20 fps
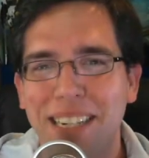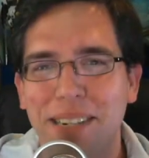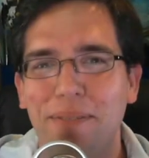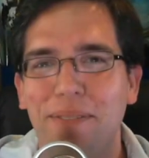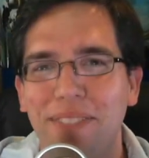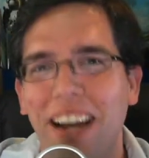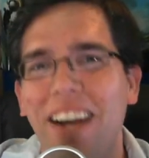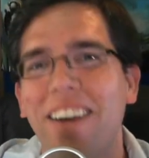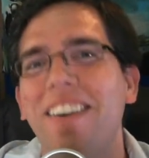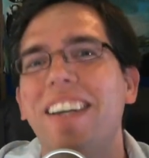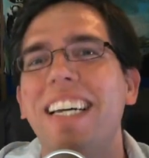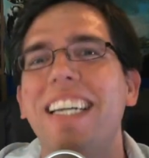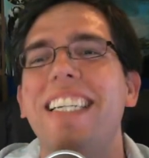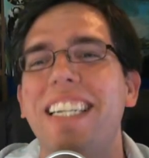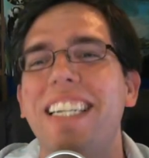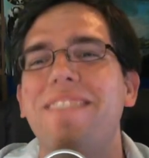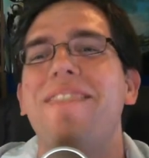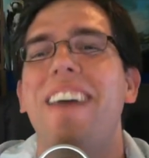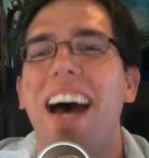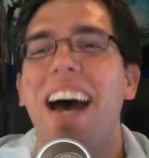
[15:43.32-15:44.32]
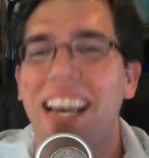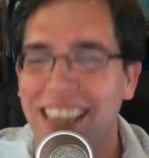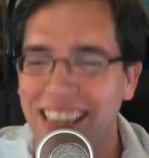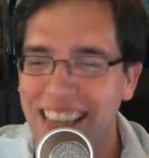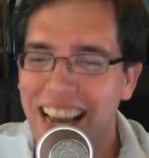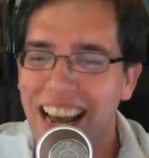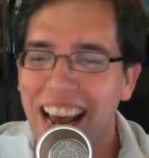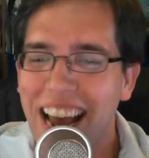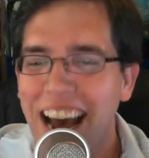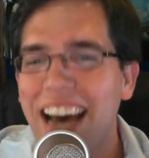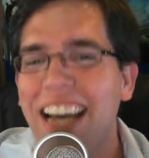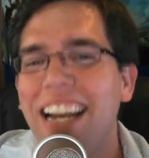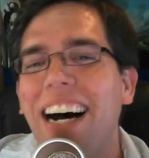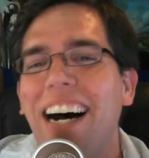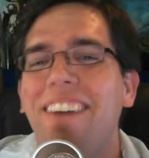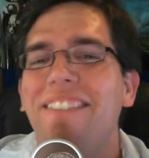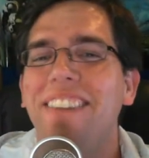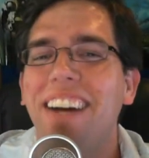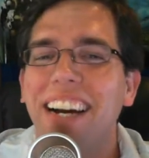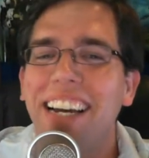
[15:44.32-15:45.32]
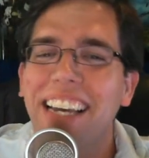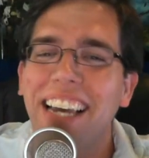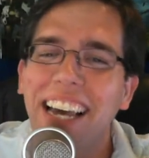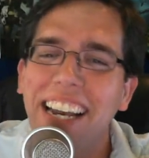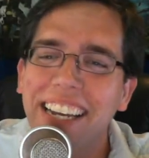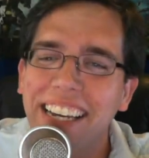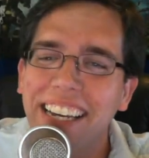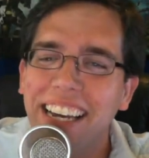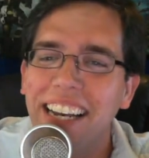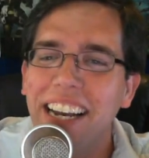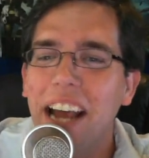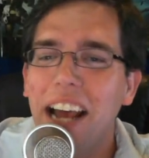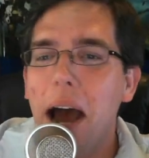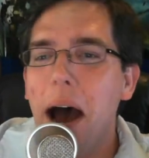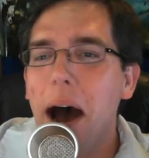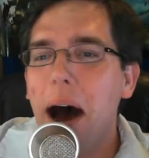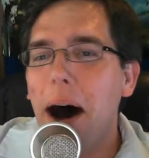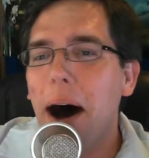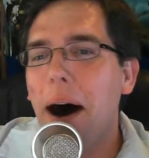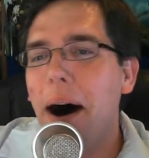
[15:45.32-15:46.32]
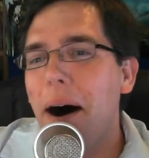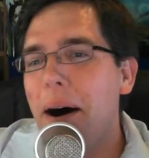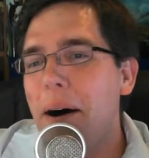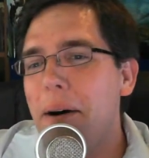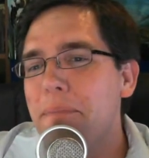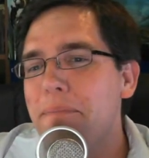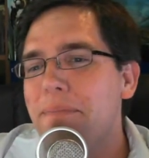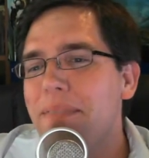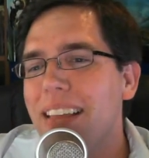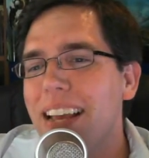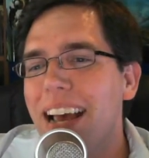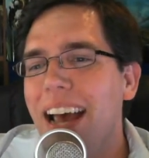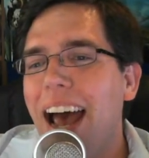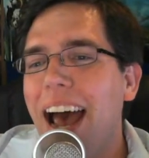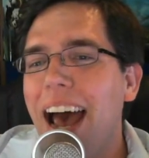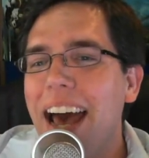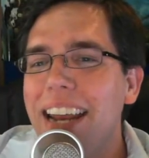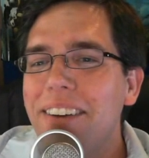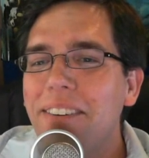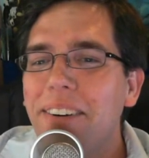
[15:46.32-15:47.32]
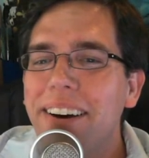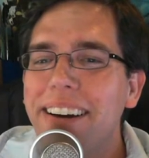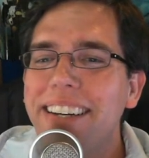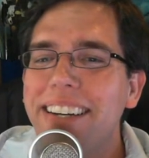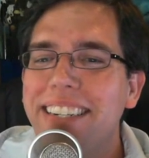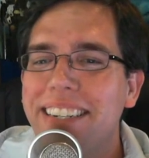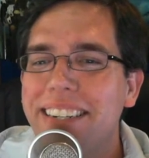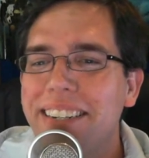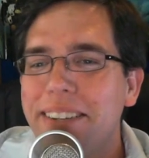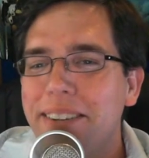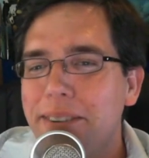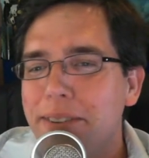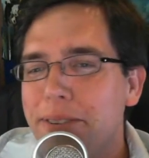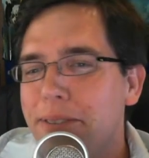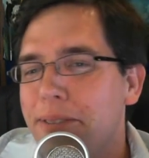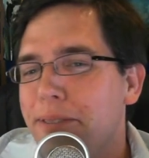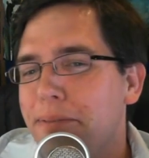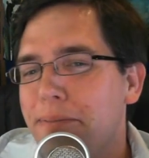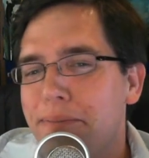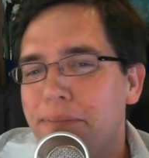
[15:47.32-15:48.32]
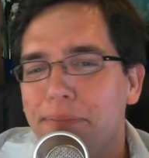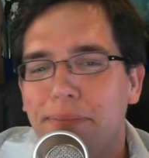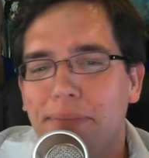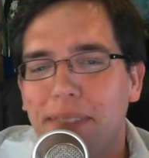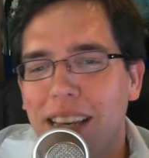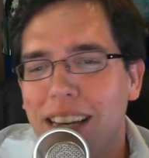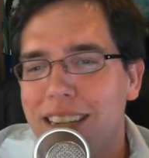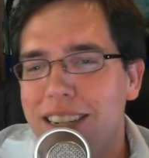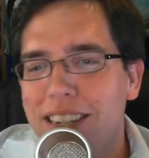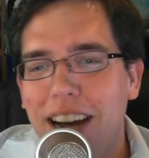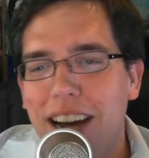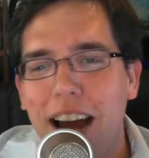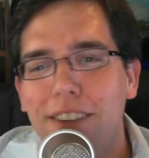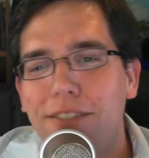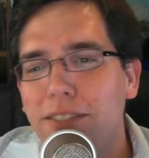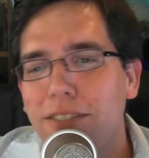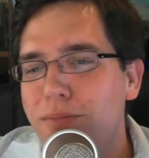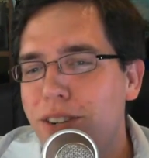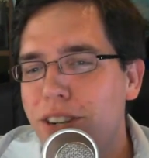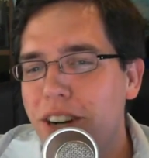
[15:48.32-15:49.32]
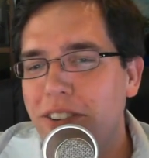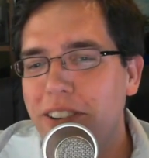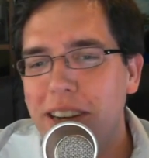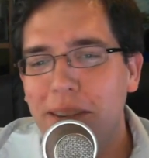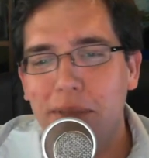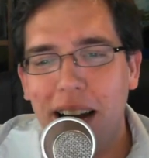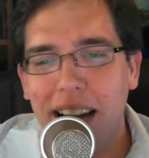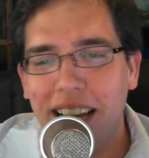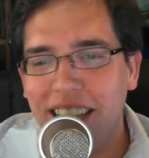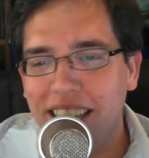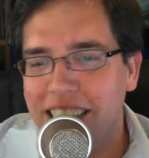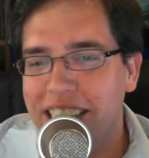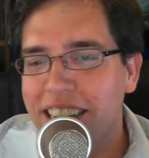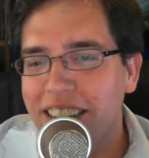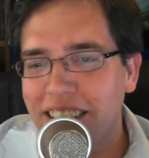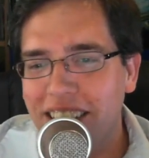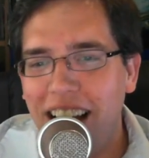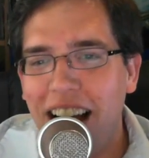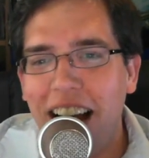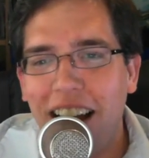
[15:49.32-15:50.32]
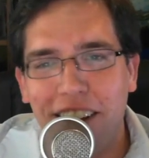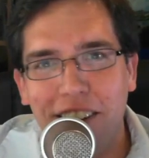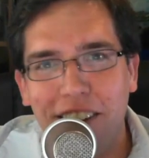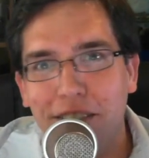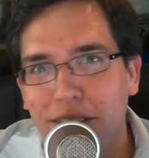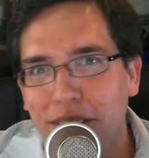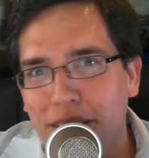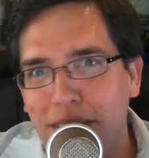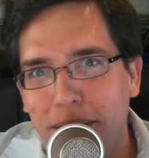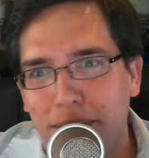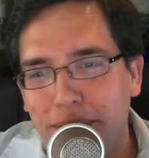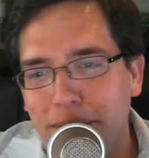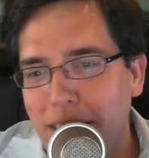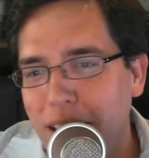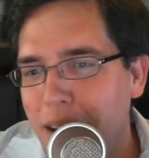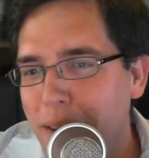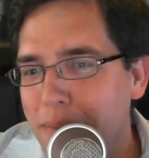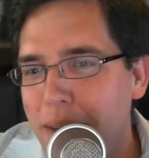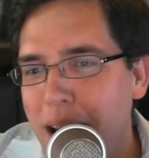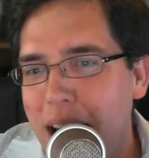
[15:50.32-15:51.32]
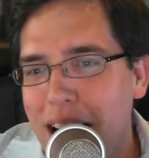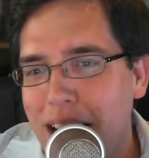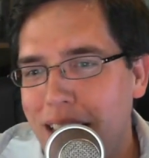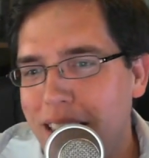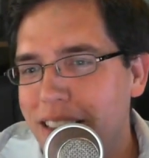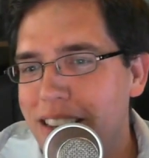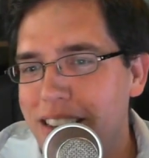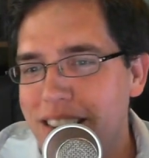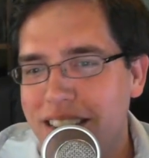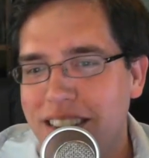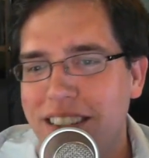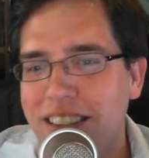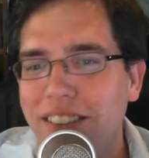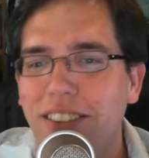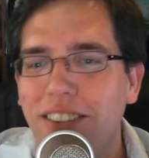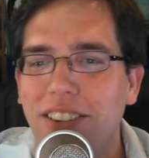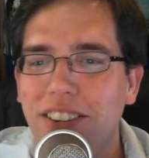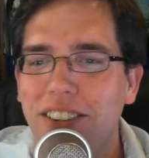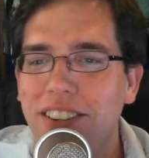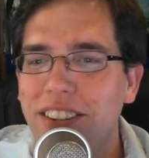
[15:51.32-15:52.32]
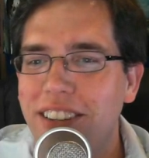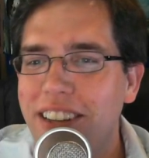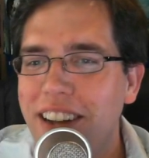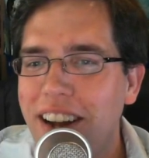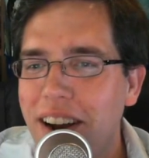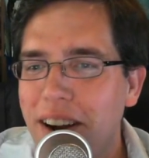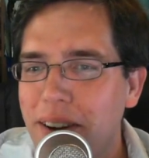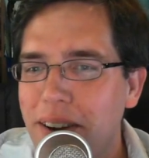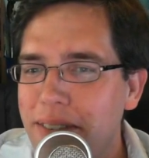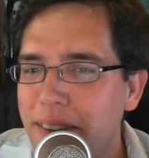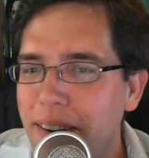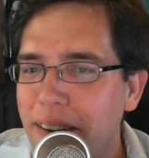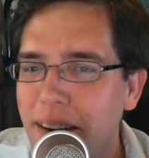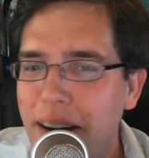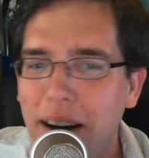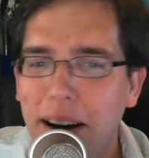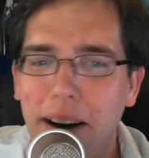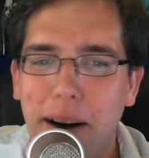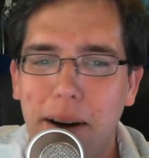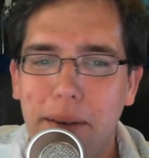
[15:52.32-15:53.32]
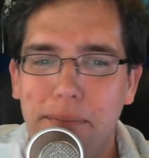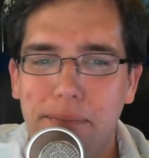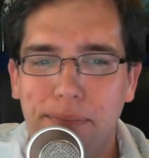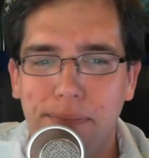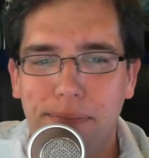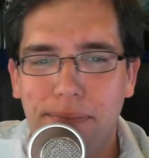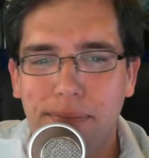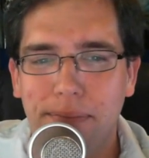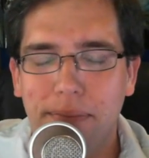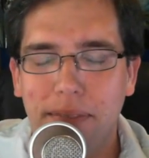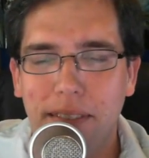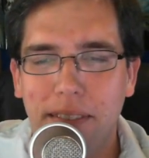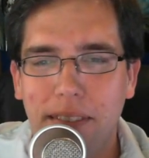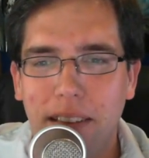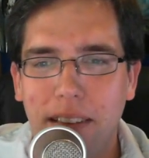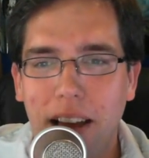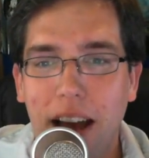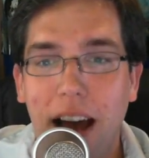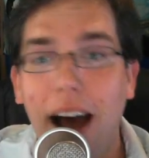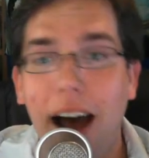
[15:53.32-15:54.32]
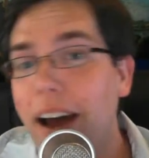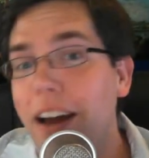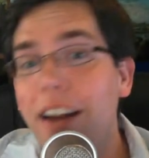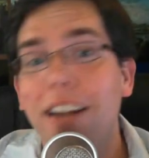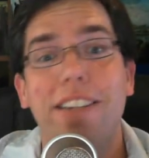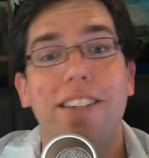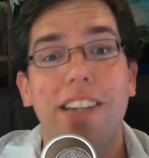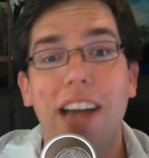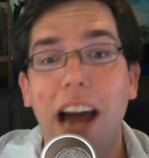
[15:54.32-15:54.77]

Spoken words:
very easy math, and I'm not getting it. Anyways, aside from showing my clear lack of math skills there, I honestly